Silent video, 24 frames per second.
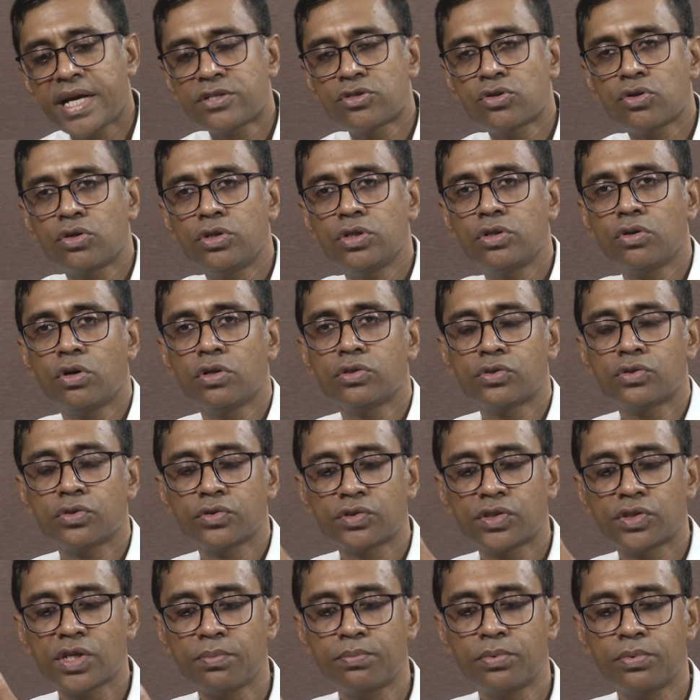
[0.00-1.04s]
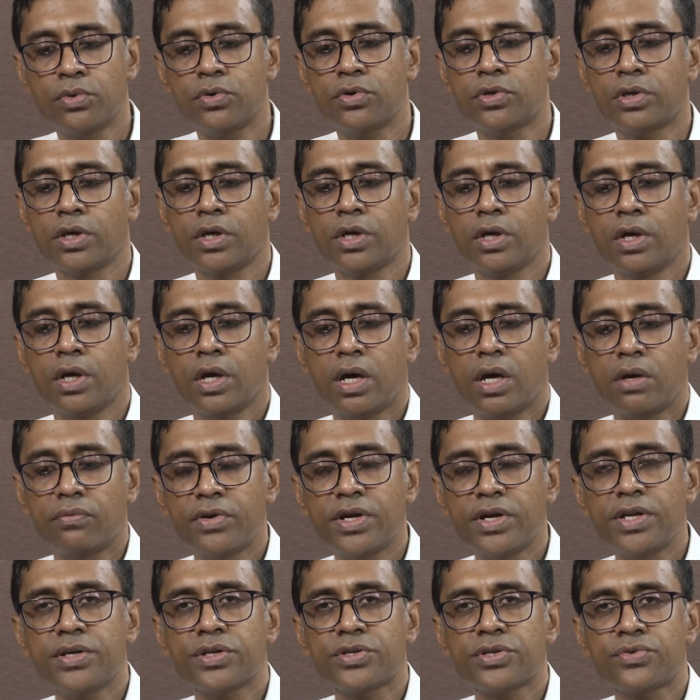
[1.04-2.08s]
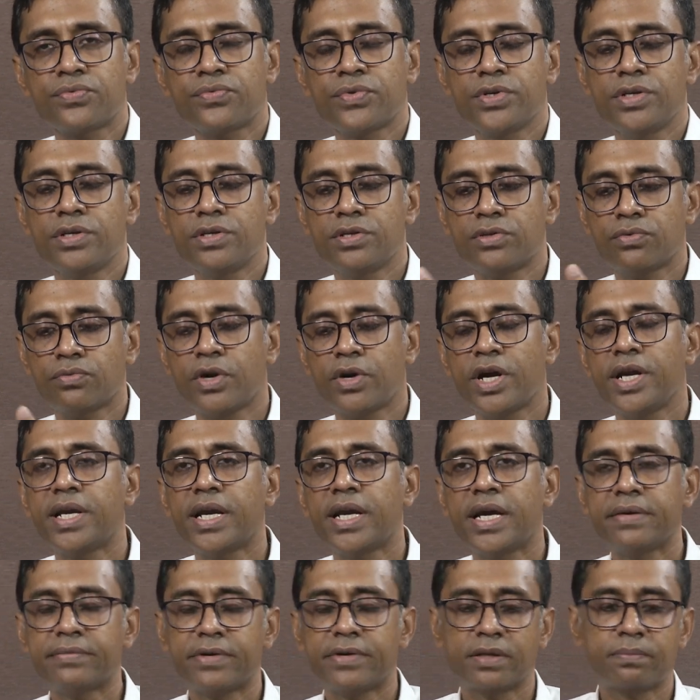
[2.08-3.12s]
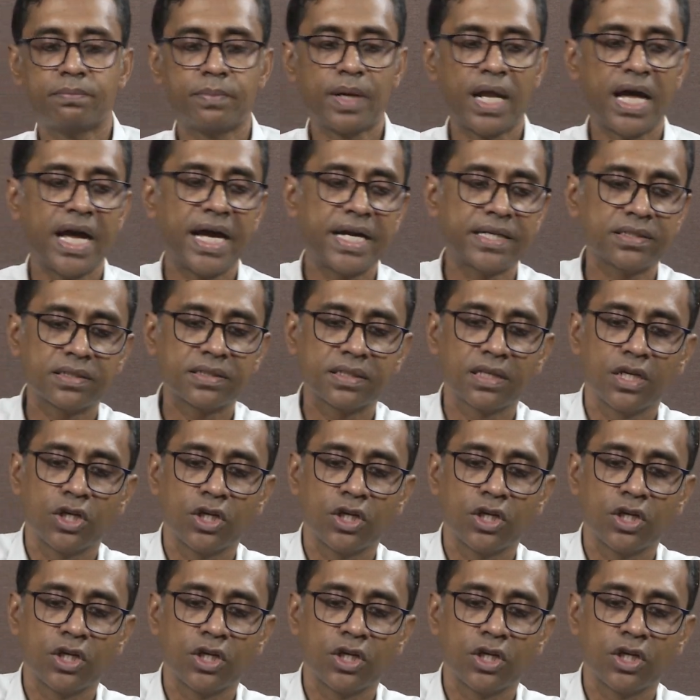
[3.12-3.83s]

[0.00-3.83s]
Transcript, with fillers: actually also support uh, various fish, wildlife and plants.